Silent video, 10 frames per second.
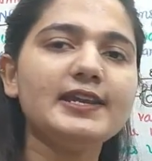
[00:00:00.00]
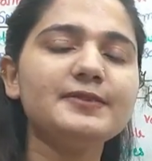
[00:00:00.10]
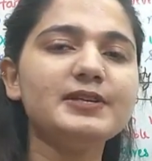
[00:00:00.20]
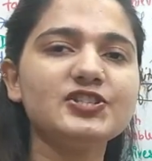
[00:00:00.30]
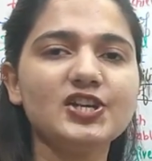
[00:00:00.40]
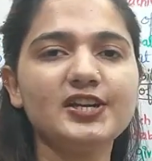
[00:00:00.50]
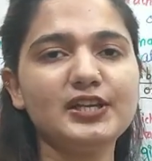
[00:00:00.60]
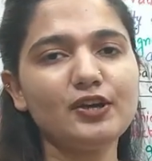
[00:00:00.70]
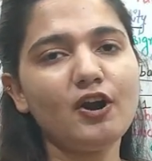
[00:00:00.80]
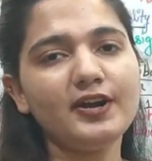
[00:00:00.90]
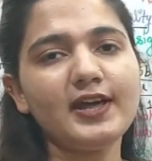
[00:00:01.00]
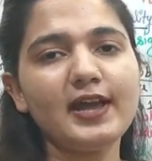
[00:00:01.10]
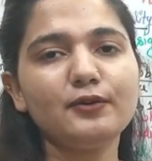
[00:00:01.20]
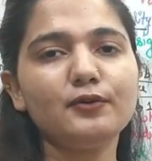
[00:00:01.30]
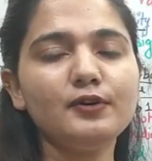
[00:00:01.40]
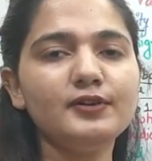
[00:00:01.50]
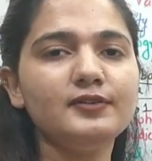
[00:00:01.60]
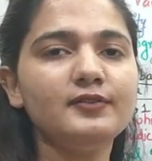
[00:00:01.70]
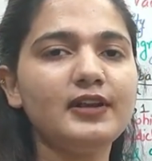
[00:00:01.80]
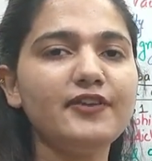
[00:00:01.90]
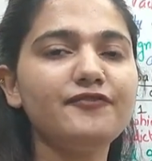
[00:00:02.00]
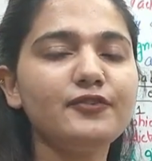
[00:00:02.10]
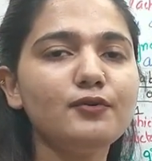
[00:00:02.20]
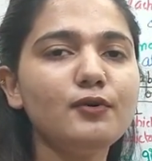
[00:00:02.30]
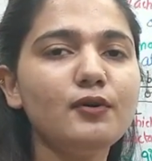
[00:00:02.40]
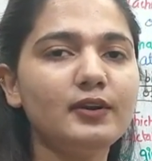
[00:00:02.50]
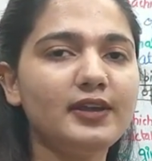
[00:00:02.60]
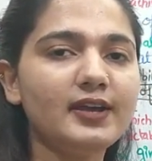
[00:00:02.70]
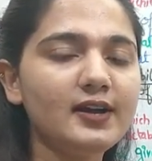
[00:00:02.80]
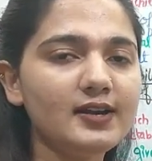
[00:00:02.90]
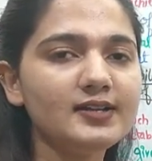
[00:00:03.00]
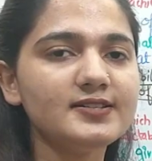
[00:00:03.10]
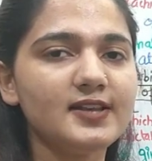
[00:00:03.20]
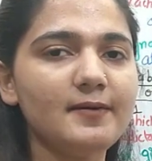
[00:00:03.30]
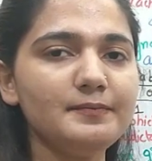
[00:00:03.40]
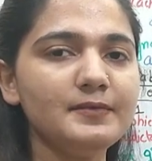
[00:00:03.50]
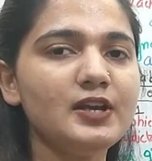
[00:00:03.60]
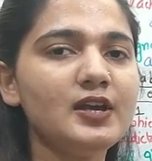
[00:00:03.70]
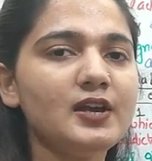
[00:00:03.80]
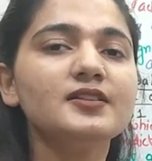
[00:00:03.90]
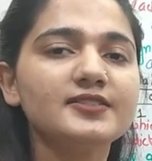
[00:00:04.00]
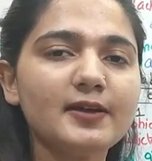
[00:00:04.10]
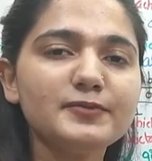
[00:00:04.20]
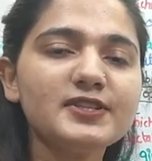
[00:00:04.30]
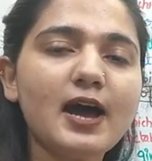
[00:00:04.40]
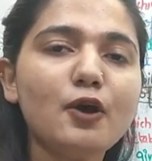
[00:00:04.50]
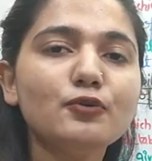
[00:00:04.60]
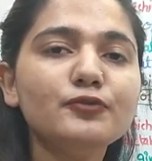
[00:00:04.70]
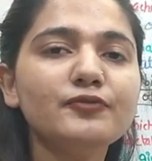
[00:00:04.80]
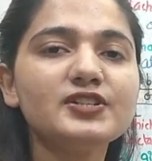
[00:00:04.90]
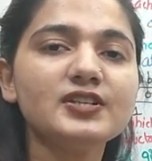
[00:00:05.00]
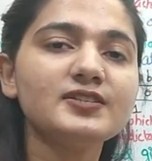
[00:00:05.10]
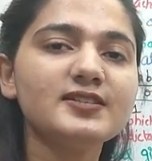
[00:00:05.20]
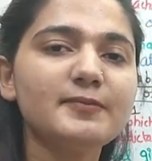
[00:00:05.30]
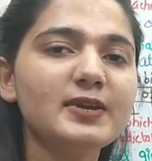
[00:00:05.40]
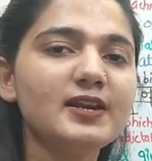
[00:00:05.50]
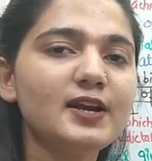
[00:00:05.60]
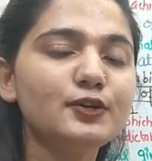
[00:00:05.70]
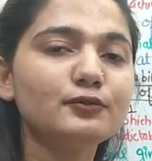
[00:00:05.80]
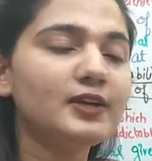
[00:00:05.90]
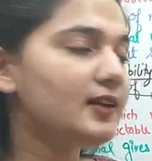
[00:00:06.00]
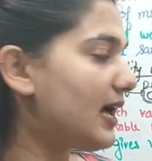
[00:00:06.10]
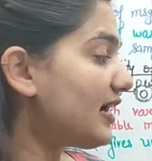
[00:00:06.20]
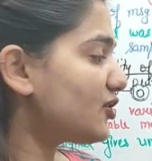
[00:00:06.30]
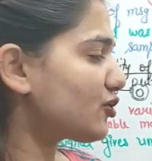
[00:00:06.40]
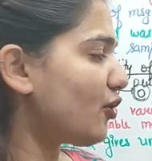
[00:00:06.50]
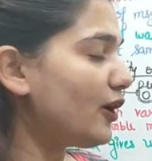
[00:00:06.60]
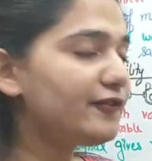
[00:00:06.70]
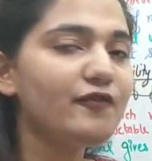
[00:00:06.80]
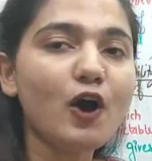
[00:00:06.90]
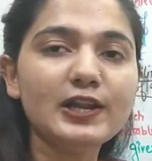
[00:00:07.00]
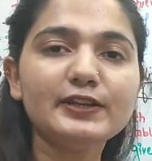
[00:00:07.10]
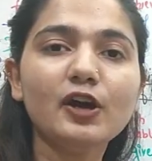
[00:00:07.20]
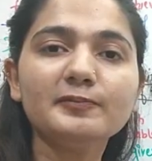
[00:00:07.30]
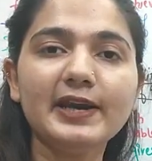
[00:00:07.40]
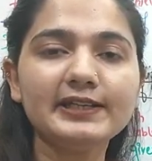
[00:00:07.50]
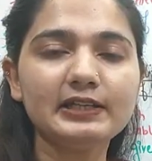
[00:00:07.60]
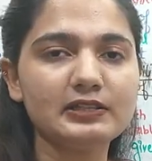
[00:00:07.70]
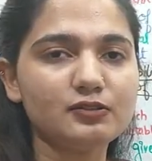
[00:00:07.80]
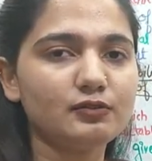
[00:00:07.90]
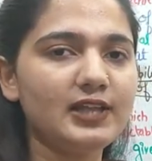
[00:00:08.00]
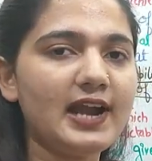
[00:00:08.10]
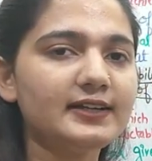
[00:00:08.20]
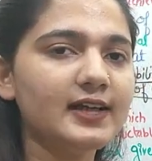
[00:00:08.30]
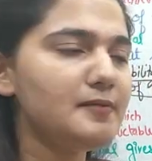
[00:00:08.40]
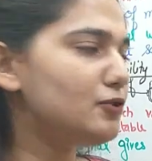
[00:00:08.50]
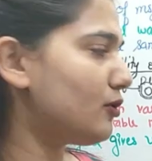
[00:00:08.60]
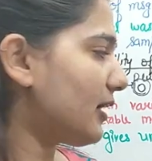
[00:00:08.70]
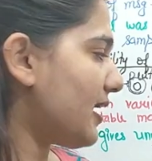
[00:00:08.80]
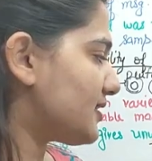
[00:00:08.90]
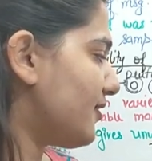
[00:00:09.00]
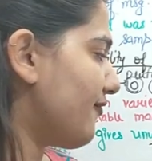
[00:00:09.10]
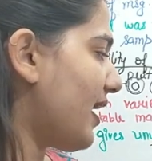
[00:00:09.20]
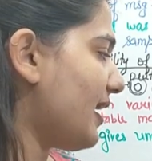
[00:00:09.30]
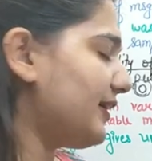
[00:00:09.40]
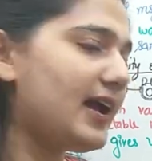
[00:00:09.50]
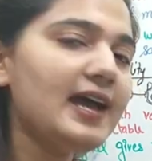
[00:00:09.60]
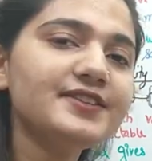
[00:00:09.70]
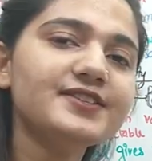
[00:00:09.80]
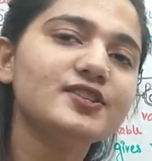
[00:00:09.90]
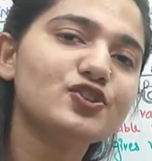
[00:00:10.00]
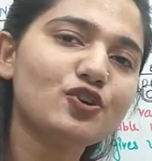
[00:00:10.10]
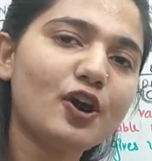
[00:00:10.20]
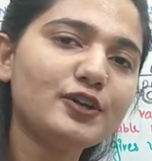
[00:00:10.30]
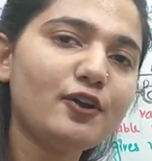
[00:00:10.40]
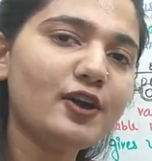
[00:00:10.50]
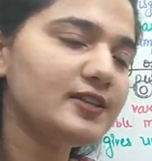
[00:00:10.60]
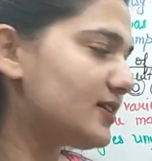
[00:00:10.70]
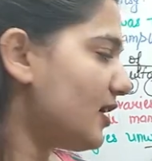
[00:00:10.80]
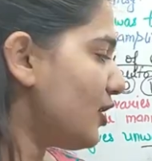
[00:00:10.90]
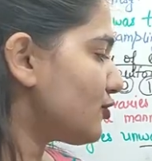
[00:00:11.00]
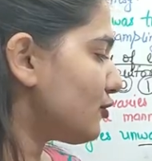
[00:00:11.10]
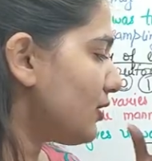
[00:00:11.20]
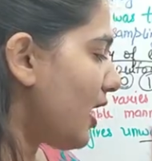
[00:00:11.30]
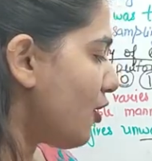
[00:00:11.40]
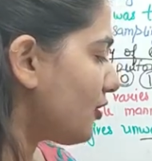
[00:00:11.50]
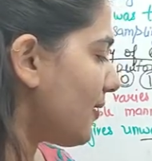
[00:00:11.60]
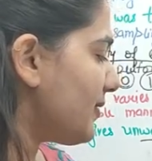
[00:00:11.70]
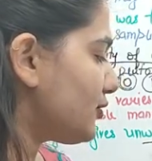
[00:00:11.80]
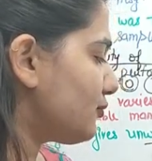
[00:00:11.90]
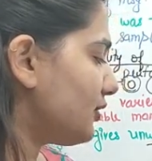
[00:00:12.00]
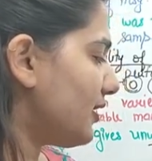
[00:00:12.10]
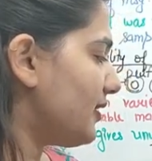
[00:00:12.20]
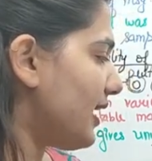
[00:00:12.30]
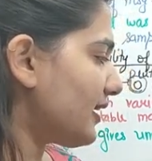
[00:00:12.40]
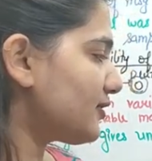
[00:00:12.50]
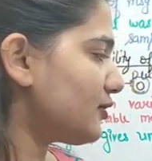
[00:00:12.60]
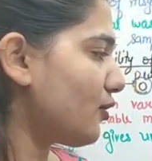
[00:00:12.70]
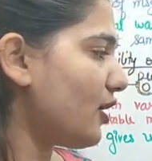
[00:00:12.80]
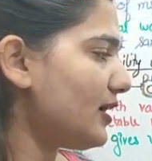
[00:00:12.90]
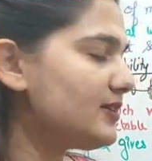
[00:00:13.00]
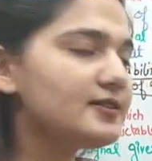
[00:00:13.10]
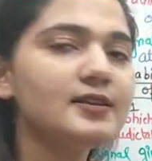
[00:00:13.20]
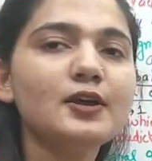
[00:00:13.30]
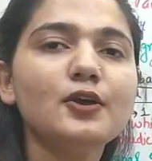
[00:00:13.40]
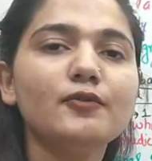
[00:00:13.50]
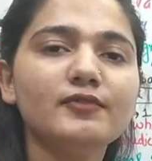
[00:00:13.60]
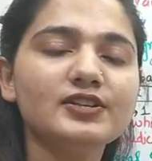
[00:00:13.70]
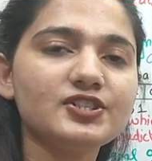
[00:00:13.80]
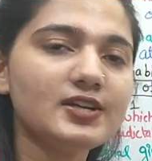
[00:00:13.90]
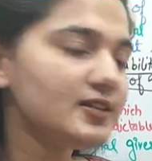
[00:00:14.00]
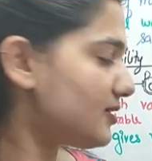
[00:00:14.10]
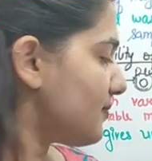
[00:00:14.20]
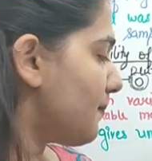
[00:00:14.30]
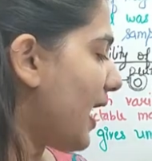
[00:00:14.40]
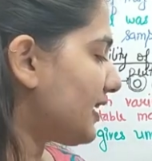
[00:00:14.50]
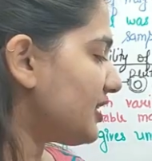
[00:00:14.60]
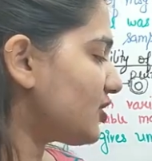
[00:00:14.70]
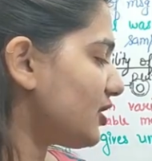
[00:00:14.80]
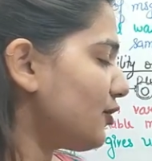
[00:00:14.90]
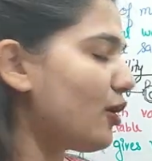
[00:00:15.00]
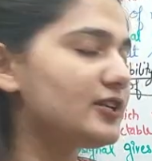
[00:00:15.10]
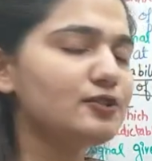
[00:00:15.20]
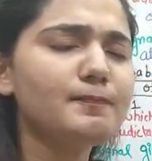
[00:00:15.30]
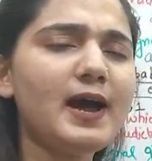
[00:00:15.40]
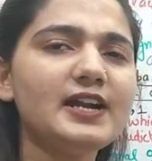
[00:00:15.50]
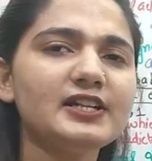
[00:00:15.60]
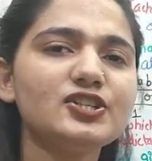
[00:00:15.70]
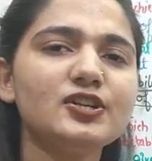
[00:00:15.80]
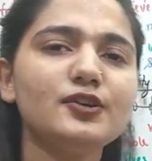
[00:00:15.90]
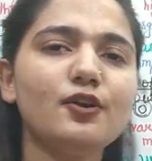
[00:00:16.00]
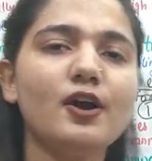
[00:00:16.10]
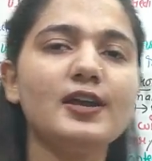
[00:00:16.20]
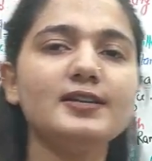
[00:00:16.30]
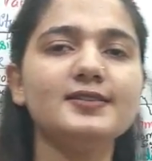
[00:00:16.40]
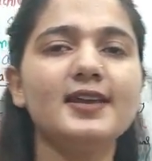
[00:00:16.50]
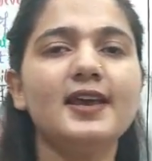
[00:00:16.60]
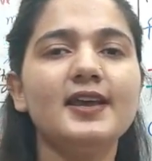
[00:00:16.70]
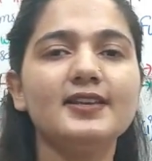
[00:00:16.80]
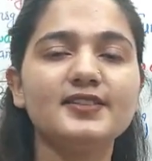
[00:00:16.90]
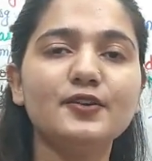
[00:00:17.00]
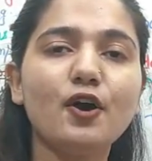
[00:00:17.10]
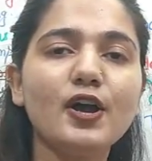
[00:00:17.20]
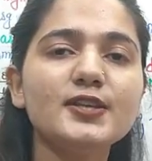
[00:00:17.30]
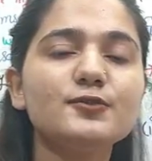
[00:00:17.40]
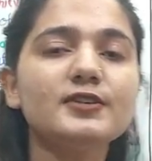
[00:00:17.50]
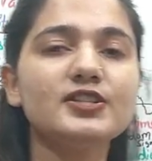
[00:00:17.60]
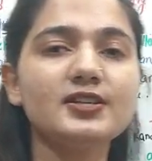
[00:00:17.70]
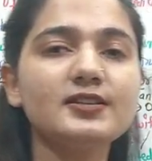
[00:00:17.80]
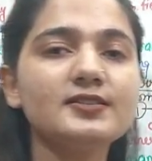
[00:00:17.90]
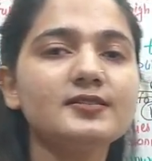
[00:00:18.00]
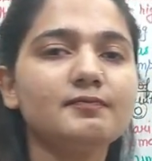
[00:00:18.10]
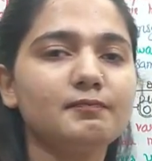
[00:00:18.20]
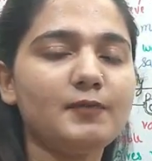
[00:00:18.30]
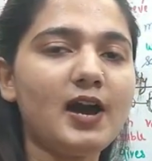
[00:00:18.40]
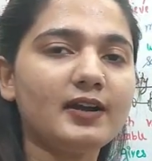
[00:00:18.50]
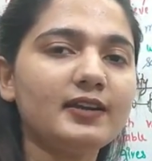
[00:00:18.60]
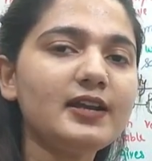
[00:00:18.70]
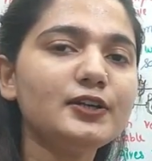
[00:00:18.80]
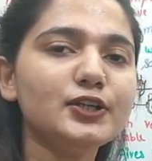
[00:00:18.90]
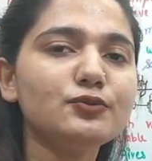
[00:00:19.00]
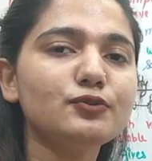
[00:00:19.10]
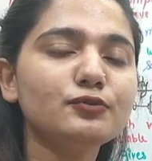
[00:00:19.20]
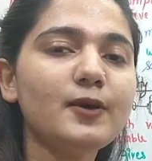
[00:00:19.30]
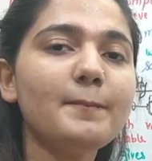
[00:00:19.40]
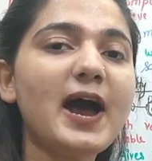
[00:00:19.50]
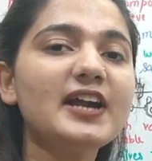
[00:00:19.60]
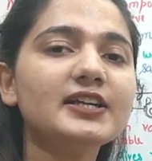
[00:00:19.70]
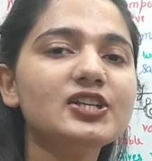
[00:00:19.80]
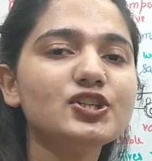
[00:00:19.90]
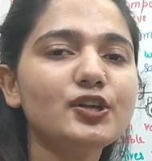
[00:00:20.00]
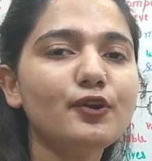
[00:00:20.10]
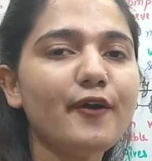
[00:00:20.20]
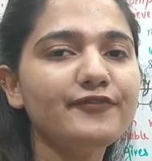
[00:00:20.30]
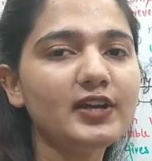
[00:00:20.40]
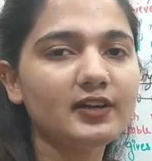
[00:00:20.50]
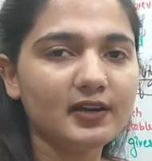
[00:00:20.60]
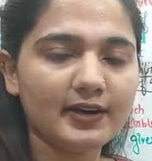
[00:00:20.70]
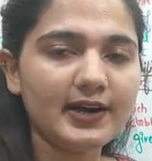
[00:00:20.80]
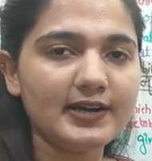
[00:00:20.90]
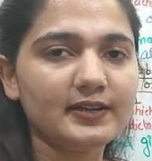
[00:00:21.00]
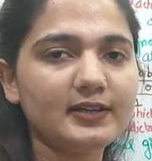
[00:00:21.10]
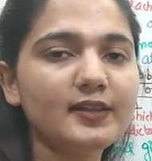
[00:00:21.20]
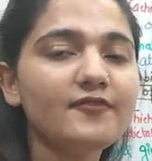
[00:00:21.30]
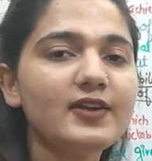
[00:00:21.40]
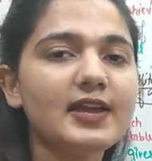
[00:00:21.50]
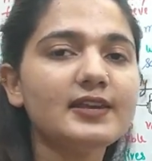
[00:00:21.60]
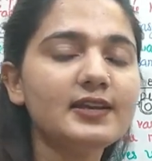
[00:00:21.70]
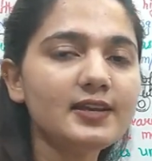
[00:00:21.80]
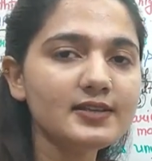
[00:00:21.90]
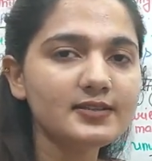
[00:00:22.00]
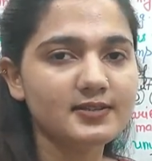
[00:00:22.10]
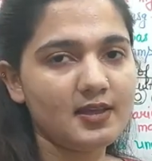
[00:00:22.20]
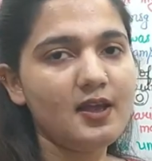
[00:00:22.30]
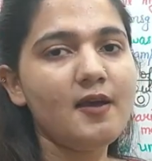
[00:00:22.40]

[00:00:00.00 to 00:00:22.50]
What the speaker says: any BJT or diode, if you hear some sound which is similar to the lead shot falling on metal, so that time you'll classify it as short noise. So now coming to the next noise, which is partition noise. So partition noise is a noise which is occurring due to the partition of the current in the various